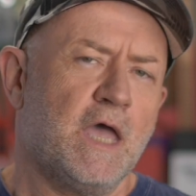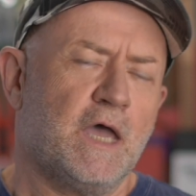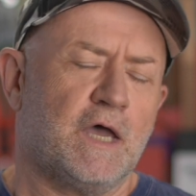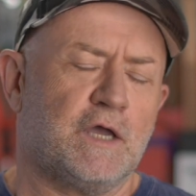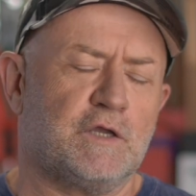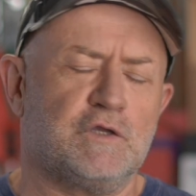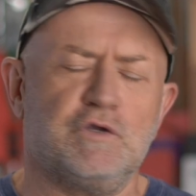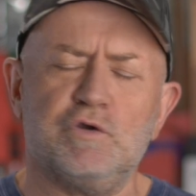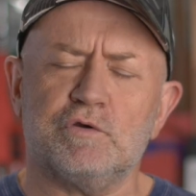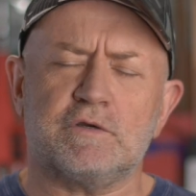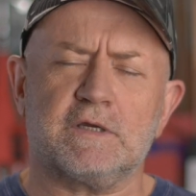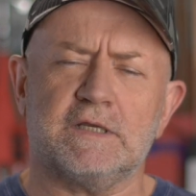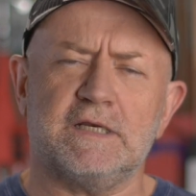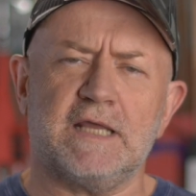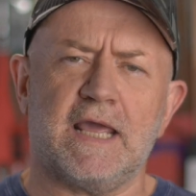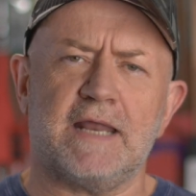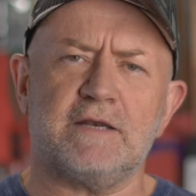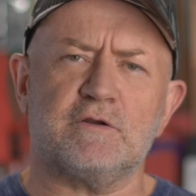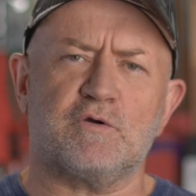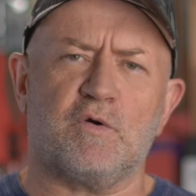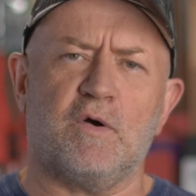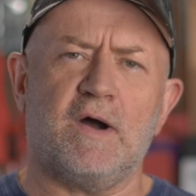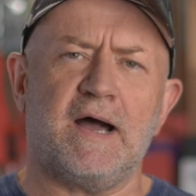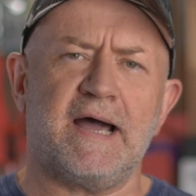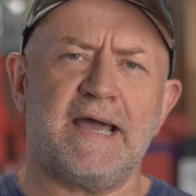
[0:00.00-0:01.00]
You can
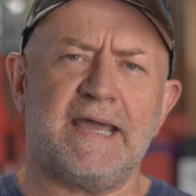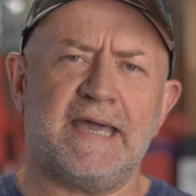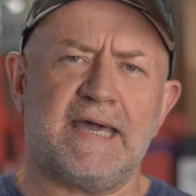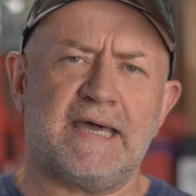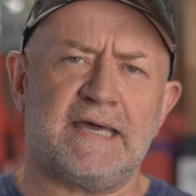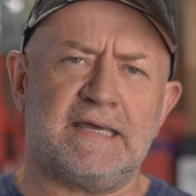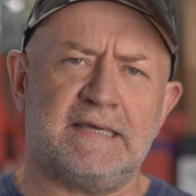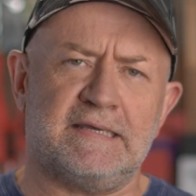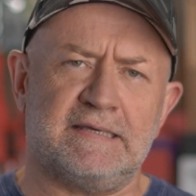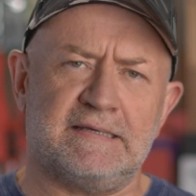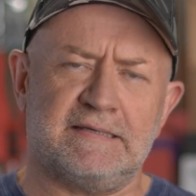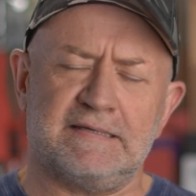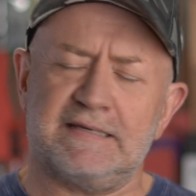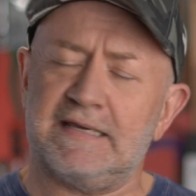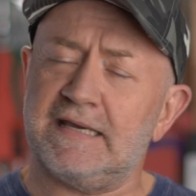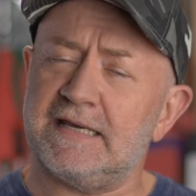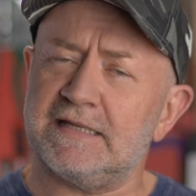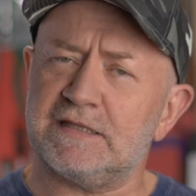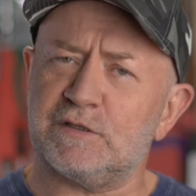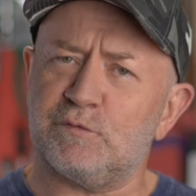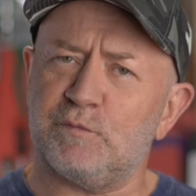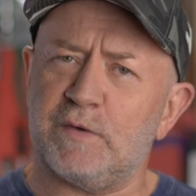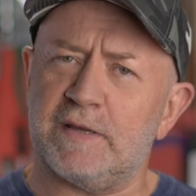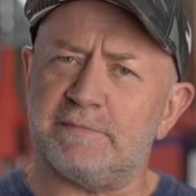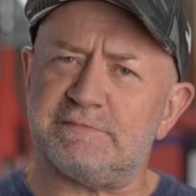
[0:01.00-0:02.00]
inquire at
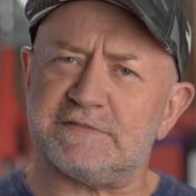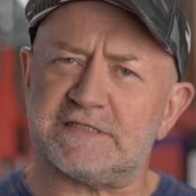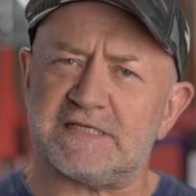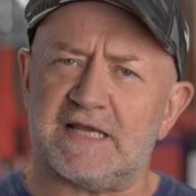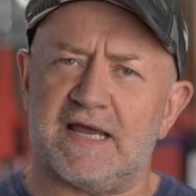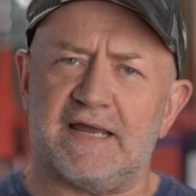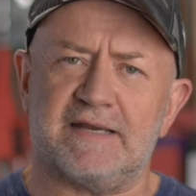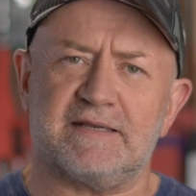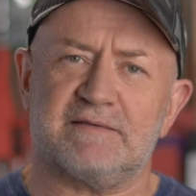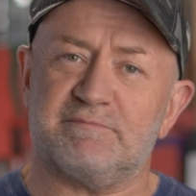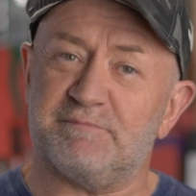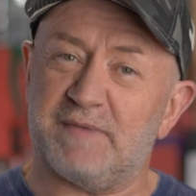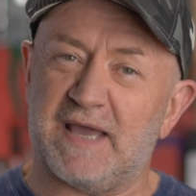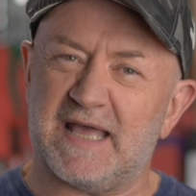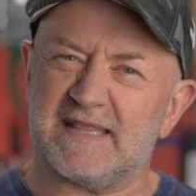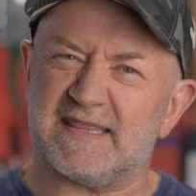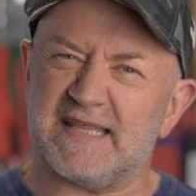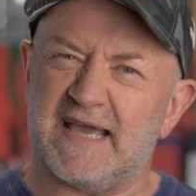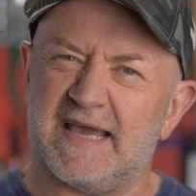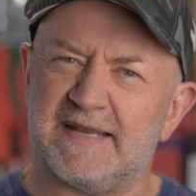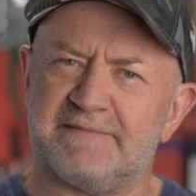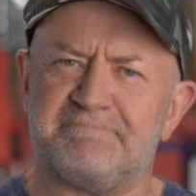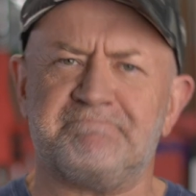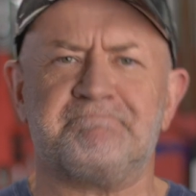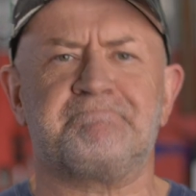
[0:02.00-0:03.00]
the website about
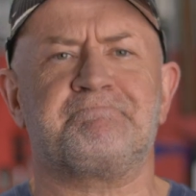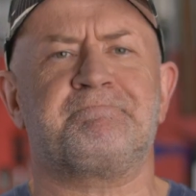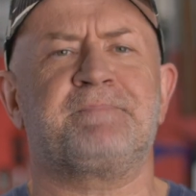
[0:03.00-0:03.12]
that.